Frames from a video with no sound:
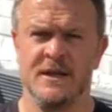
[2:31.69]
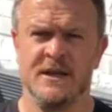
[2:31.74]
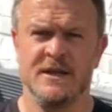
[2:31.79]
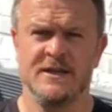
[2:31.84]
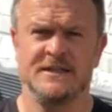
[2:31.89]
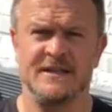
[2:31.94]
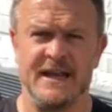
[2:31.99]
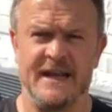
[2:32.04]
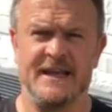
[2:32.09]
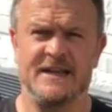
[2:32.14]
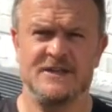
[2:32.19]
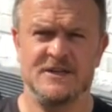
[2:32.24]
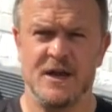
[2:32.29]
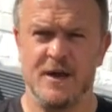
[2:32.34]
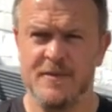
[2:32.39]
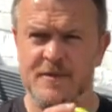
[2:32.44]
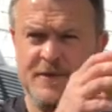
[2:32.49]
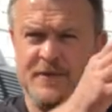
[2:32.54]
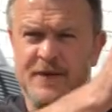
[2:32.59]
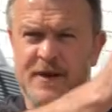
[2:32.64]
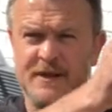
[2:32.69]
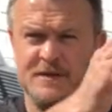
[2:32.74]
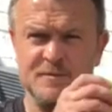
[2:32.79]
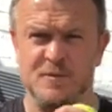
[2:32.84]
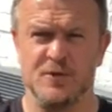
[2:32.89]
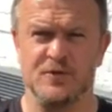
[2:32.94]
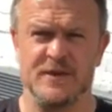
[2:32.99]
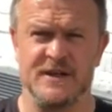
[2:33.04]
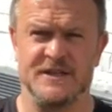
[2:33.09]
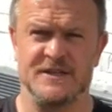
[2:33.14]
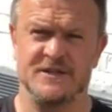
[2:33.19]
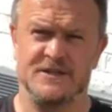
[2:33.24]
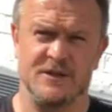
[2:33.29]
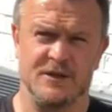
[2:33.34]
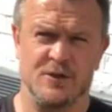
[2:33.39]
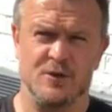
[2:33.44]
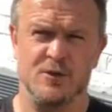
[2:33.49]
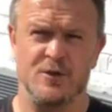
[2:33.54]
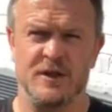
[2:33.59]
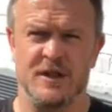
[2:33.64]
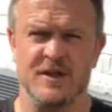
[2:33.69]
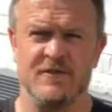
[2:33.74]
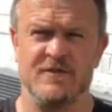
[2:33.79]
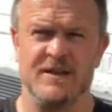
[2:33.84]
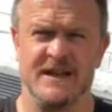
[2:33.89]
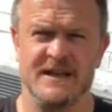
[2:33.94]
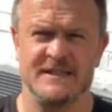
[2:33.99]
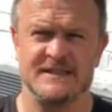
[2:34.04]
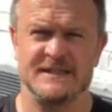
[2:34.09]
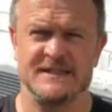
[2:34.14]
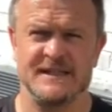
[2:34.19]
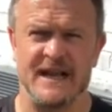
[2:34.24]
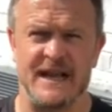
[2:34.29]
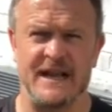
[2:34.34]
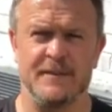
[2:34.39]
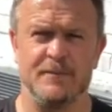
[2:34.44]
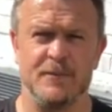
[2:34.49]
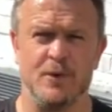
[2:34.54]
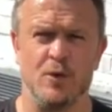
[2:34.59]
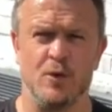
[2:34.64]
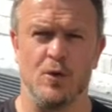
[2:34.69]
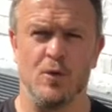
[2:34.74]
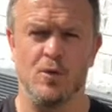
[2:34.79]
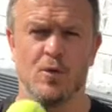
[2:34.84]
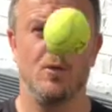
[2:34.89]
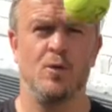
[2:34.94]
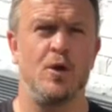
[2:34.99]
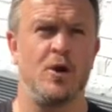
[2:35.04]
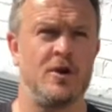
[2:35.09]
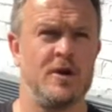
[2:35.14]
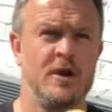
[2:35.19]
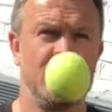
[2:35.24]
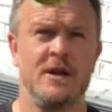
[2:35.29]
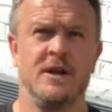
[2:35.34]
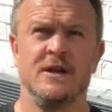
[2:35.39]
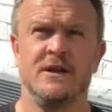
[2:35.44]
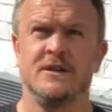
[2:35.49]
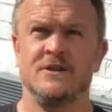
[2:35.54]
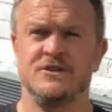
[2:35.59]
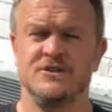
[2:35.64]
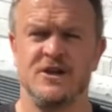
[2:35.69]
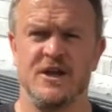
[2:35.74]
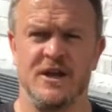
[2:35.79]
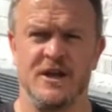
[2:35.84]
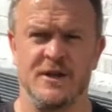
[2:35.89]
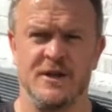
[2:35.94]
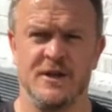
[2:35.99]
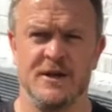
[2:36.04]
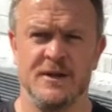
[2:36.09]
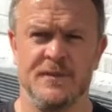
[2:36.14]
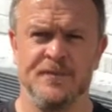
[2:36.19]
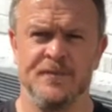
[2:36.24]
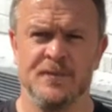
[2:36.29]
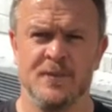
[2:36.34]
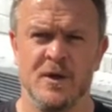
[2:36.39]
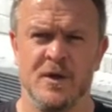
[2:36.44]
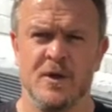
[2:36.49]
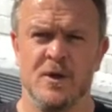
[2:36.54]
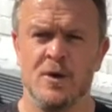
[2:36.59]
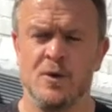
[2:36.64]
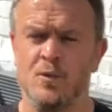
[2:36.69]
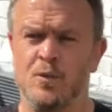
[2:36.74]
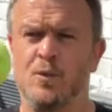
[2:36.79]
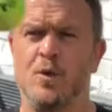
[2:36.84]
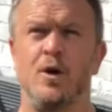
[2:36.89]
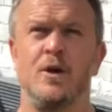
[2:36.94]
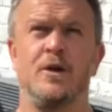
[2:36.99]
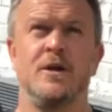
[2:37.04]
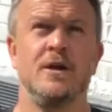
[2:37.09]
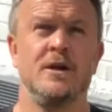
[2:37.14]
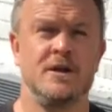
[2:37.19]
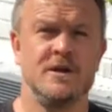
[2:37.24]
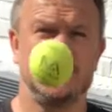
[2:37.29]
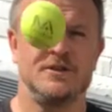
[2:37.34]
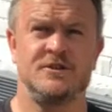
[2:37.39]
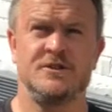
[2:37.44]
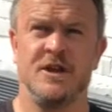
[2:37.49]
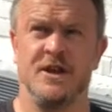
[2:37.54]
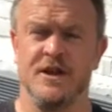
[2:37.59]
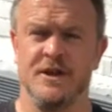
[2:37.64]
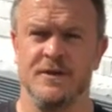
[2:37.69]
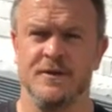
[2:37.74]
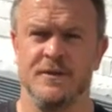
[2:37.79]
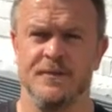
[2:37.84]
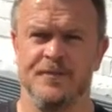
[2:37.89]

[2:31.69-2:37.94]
So each time the first ball reaches the corner you release the second ball. 1, 2. 1, 2.